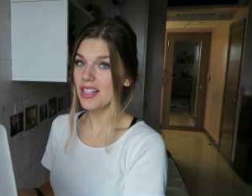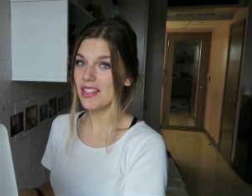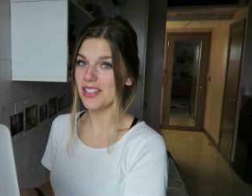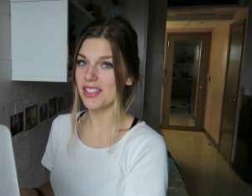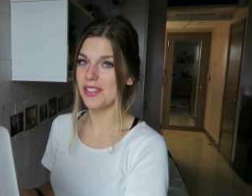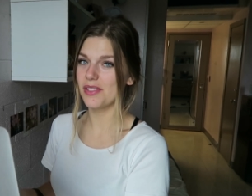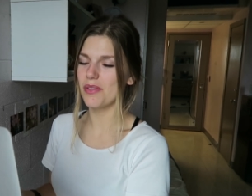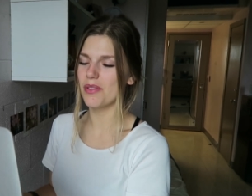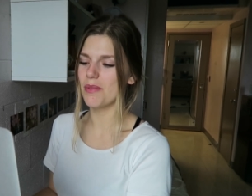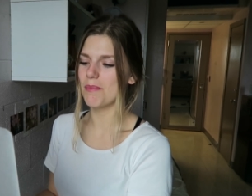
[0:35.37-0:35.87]

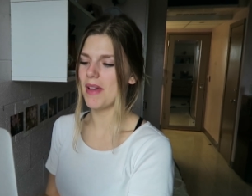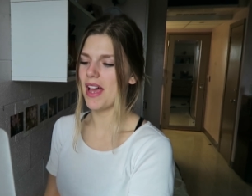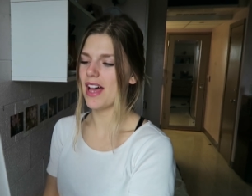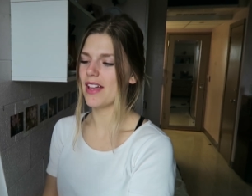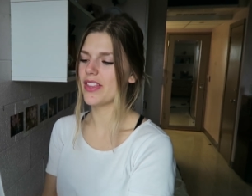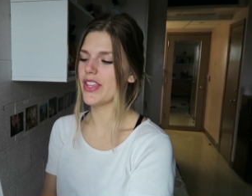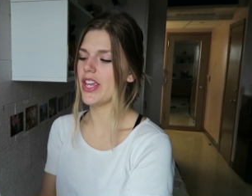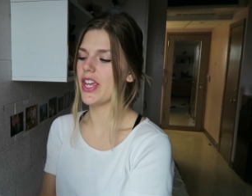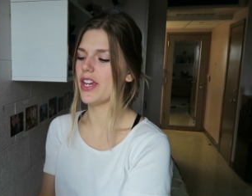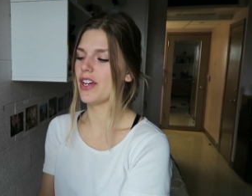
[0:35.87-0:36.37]
Let's do the
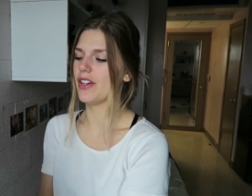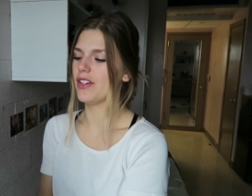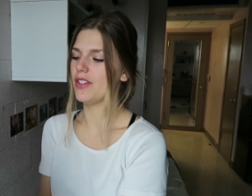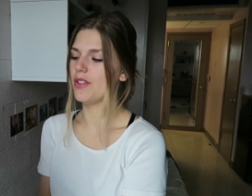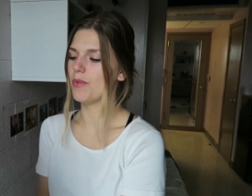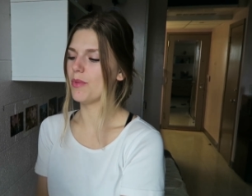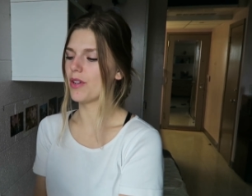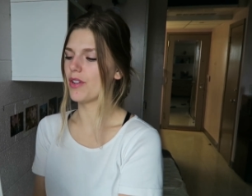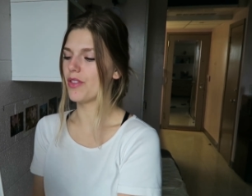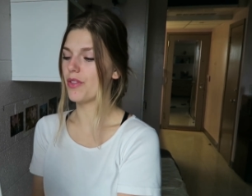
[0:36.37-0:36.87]
math here.
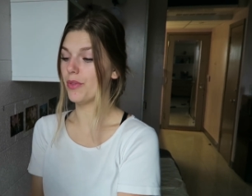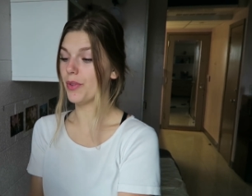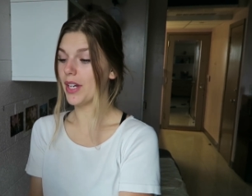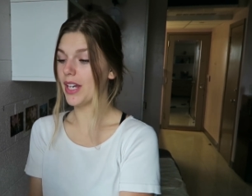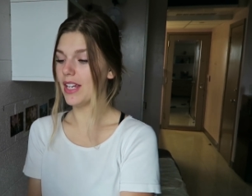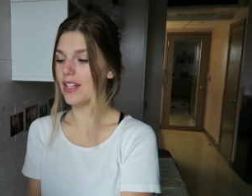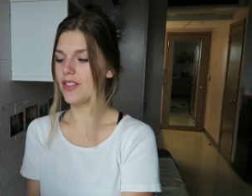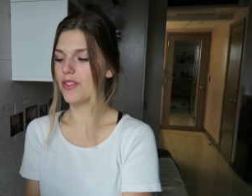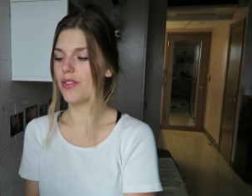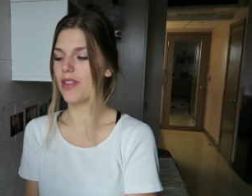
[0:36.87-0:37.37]
You were
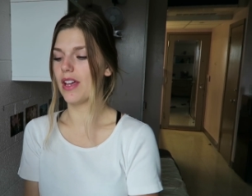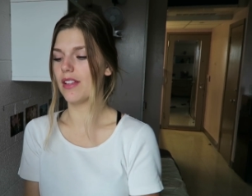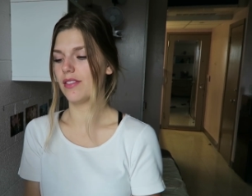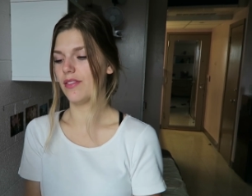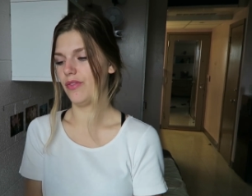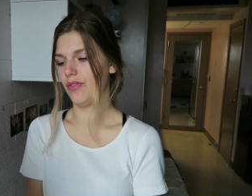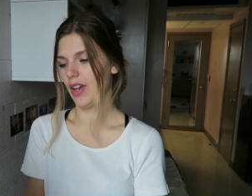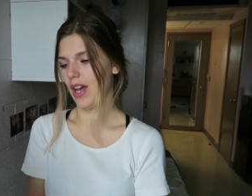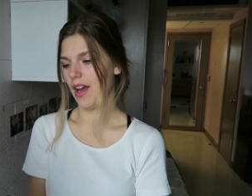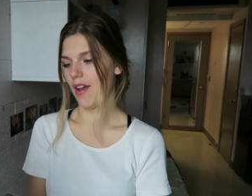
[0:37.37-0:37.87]
three in two
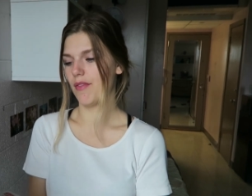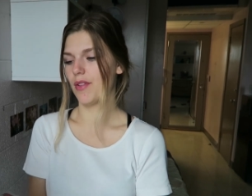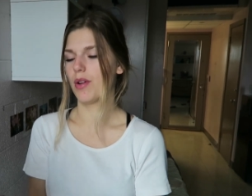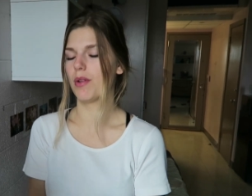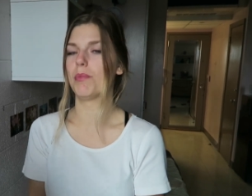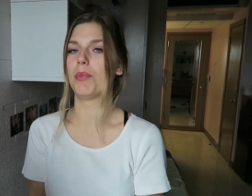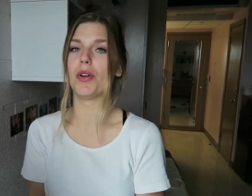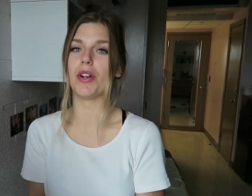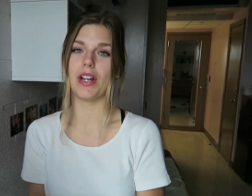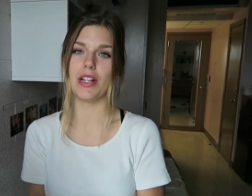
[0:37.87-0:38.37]
thousand five, you
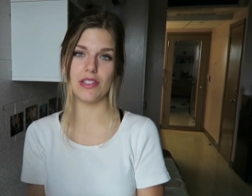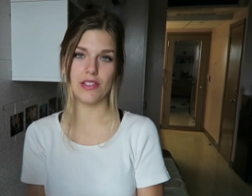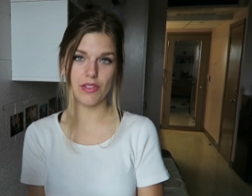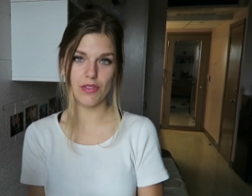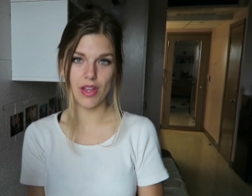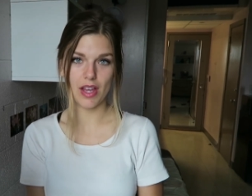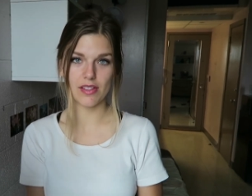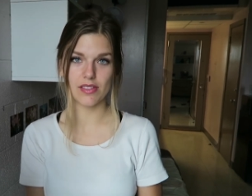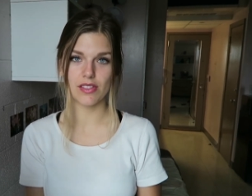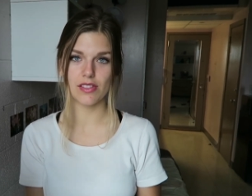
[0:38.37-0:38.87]
were born in
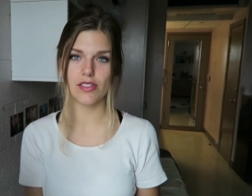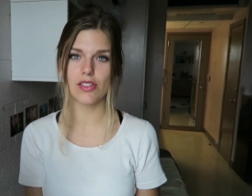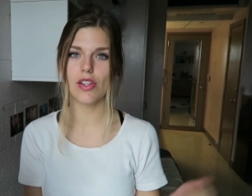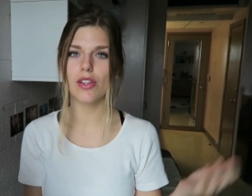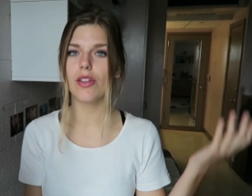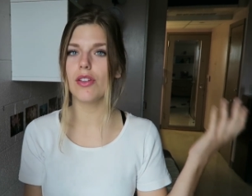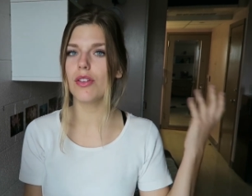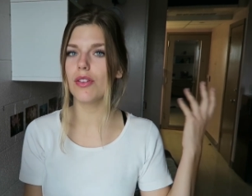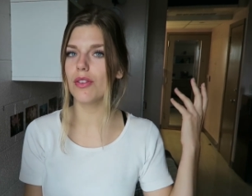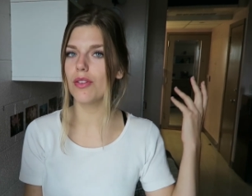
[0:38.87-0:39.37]
two thousand
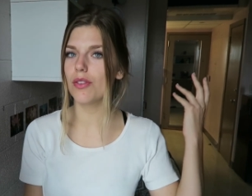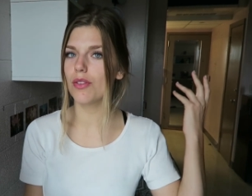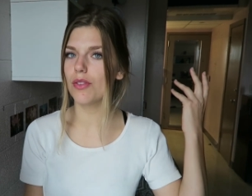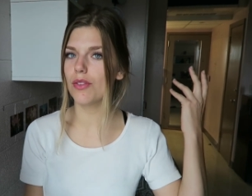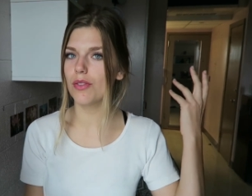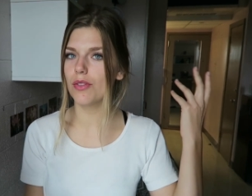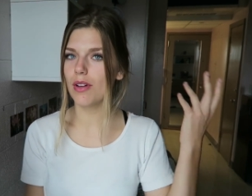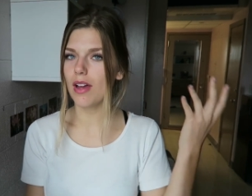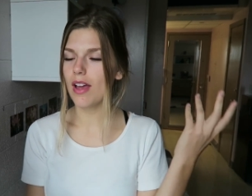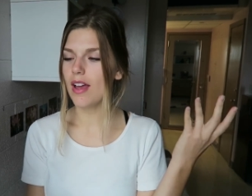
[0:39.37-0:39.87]

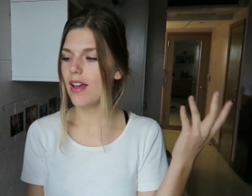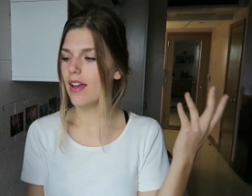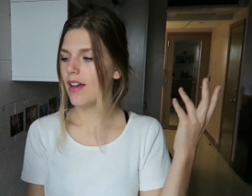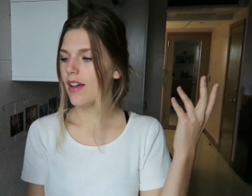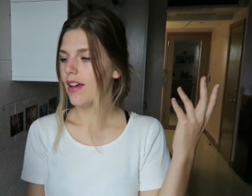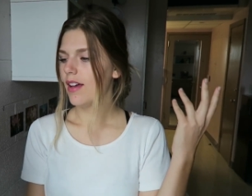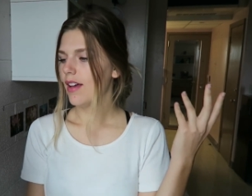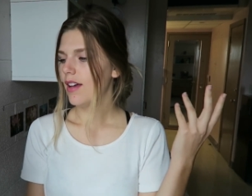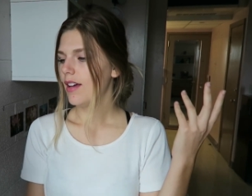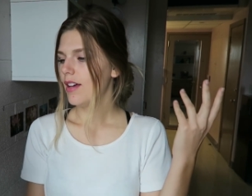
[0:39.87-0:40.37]
two.
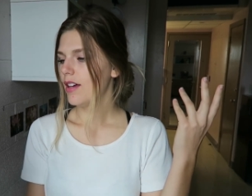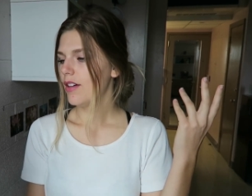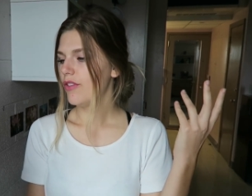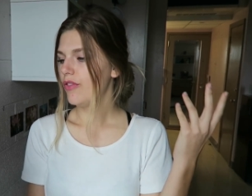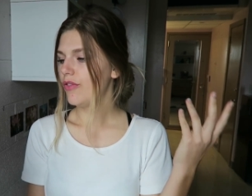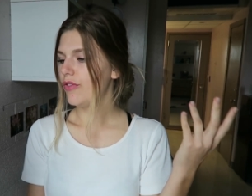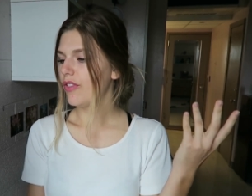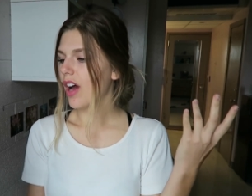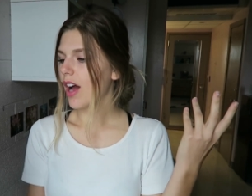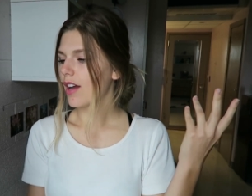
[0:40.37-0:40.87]

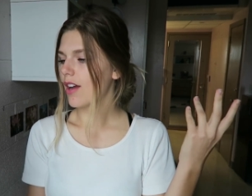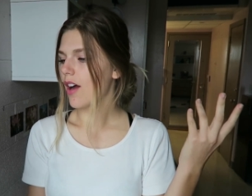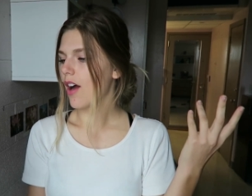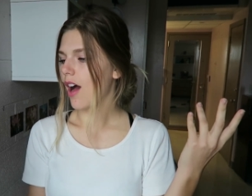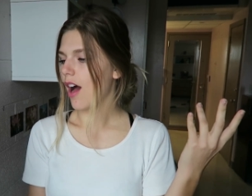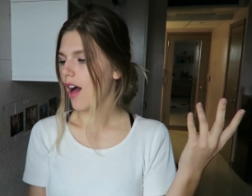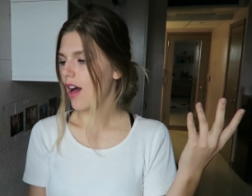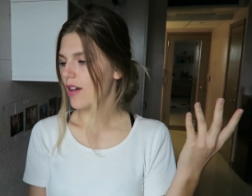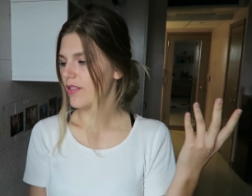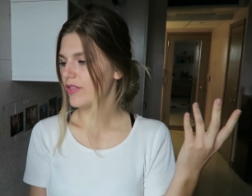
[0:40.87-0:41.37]
Fuck
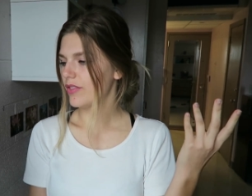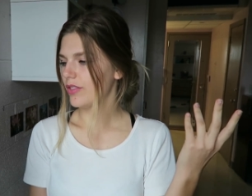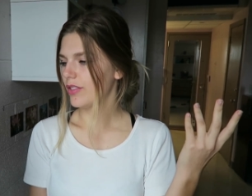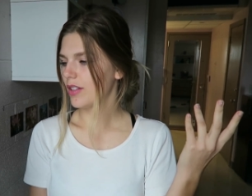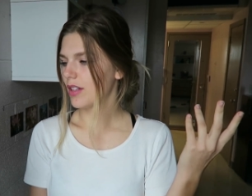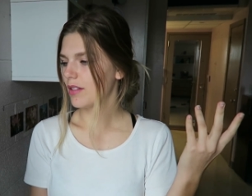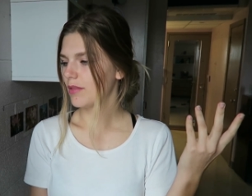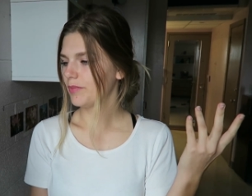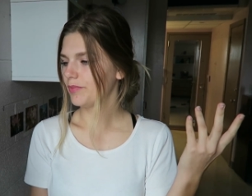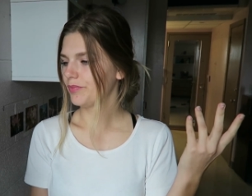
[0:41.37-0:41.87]
off.
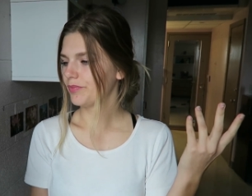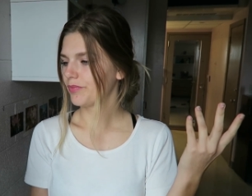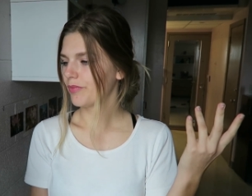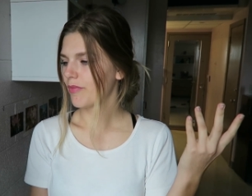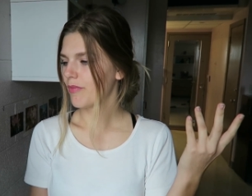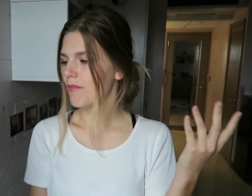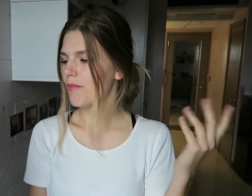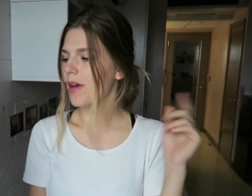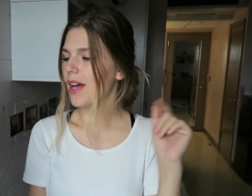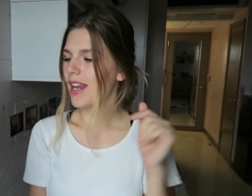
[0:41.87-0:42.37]

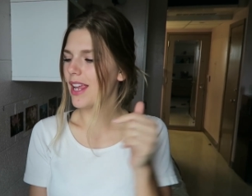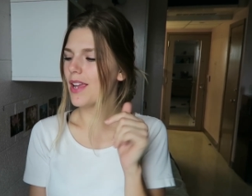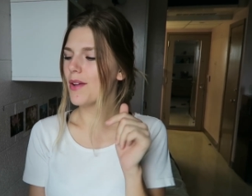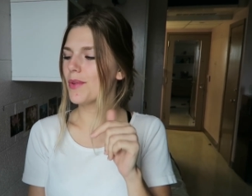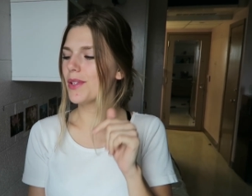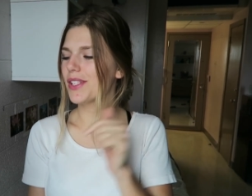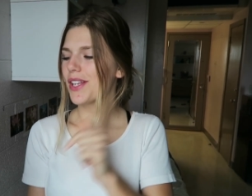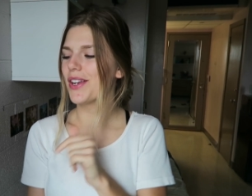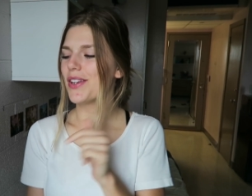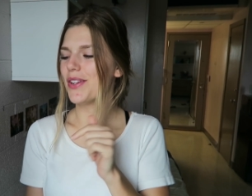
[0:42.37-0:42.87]
But he
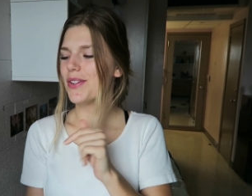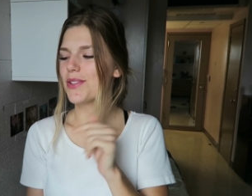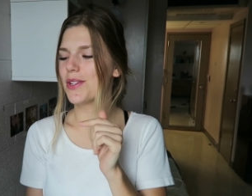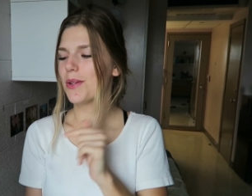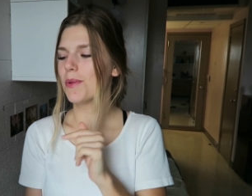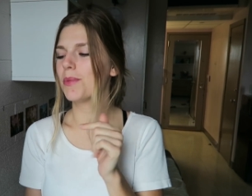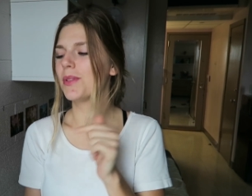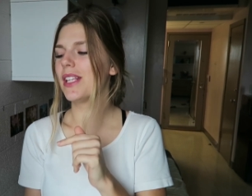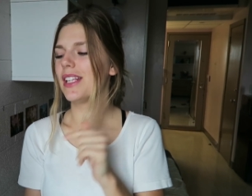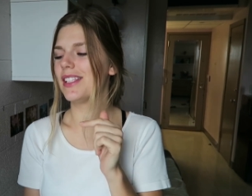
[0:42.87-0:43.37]
was on
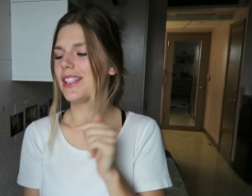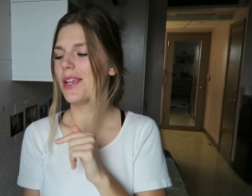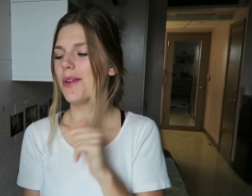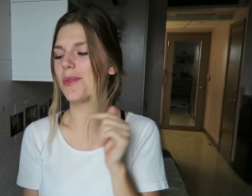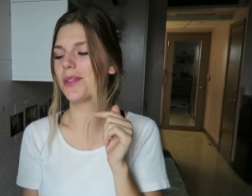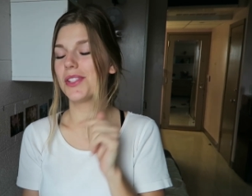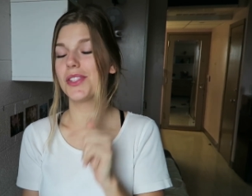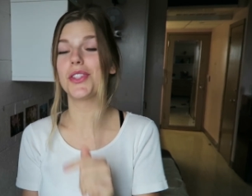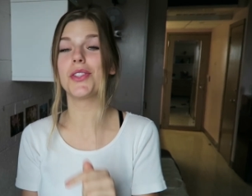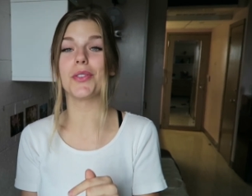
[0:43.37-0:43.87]
YouTube since he
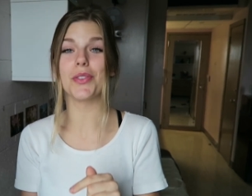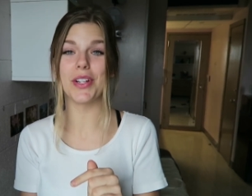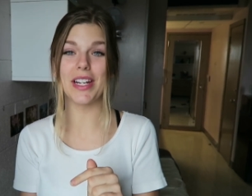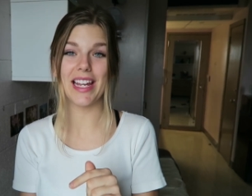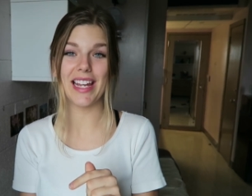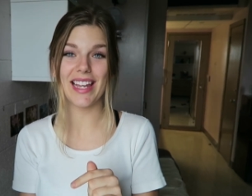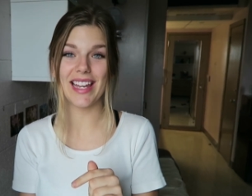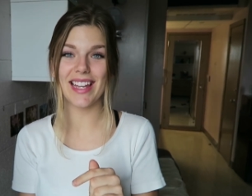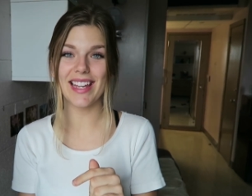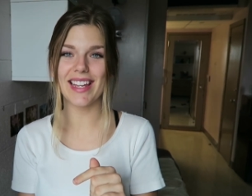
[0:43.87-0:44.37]
was
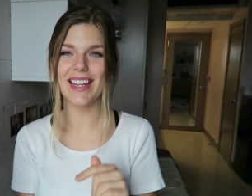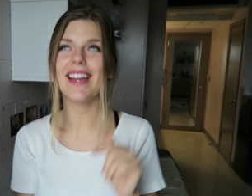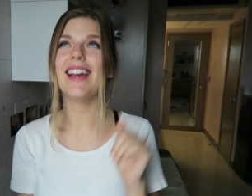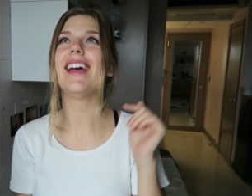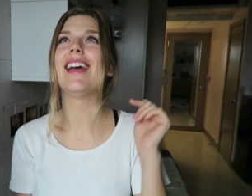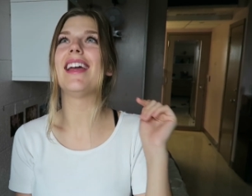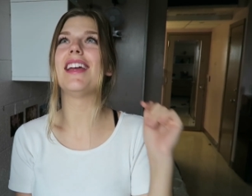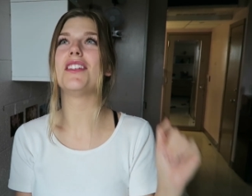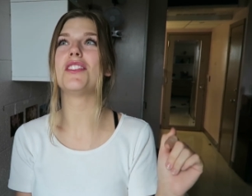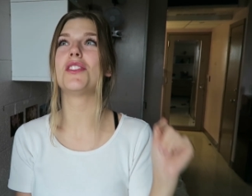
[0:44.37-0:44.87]
three
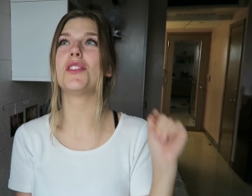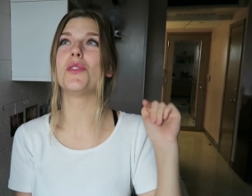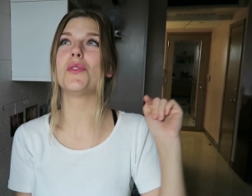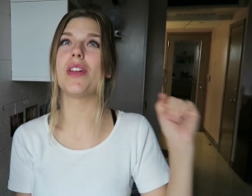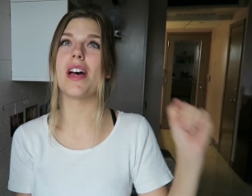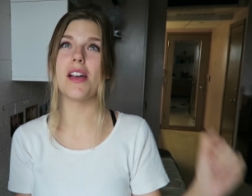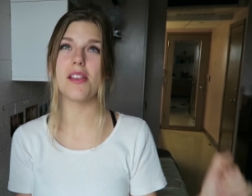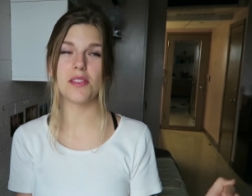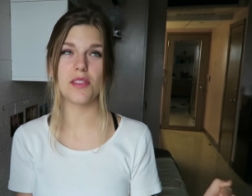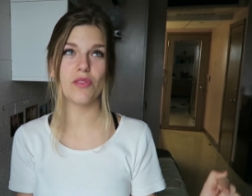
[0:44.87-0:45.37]
in two
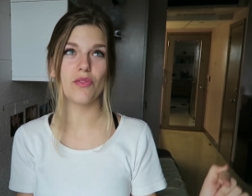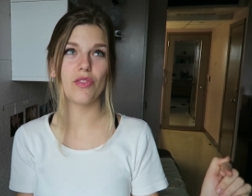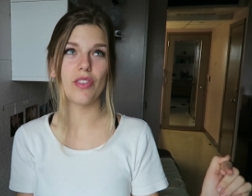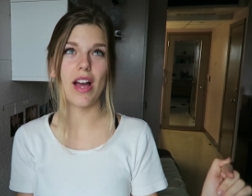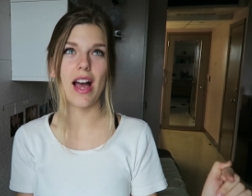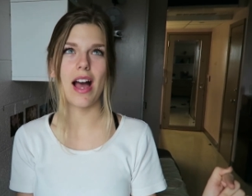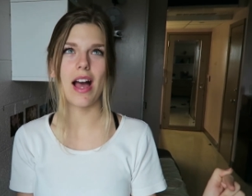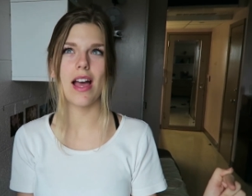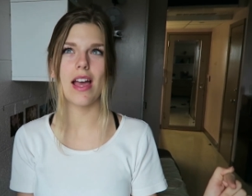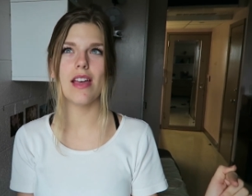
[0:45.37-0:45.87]
thousand
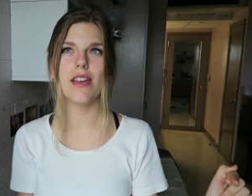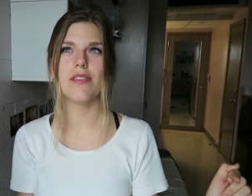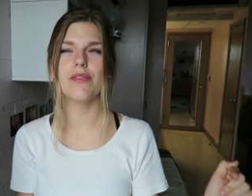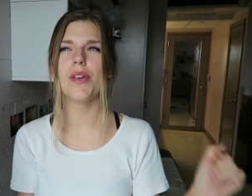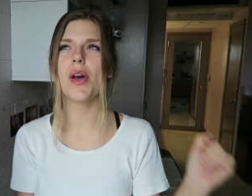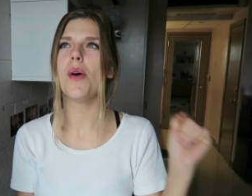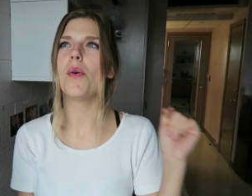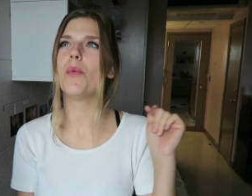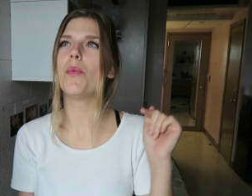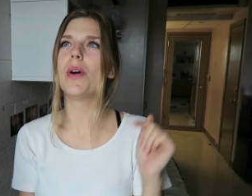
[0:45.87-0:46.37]
five.